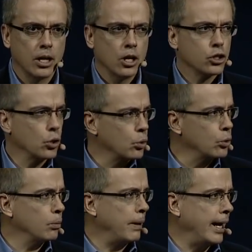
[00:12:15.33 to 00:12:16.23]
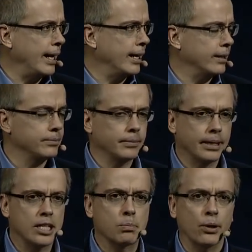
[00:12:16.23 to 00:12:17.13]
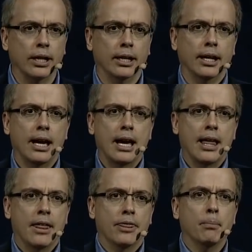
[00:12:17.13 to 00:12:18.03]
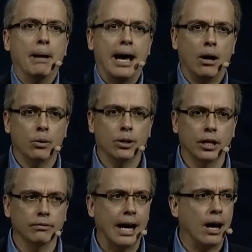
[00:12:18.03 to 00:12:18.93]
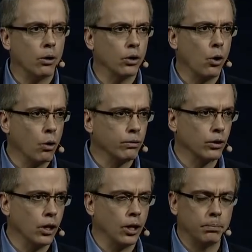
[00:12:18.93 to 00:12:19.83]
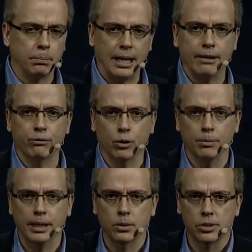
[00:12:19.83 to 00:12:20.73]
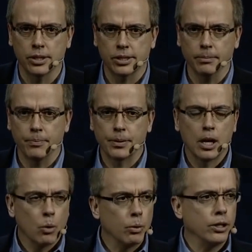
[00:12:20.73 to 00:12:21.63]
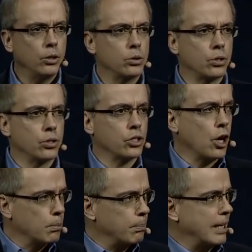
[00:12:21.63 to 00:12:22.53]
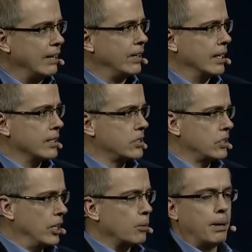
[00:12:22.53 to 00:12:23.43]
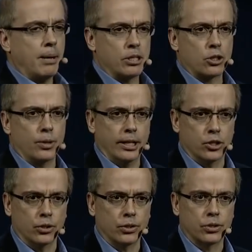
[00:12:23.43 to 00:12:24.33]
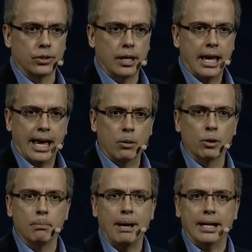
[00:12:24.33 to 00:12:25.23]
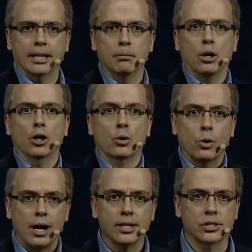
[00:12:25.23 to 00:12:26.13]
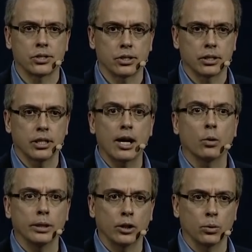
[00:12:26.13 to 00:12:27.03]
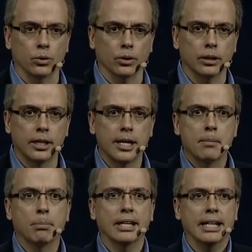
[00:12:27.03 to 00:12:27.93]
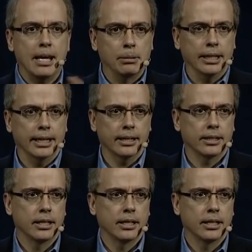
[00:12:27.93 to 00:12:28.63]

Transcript: So Google Pay is bringing the power of our overall platform ecosystem, where users are giving us their payments credentials, and we're embedding them across not only Google, but enabling it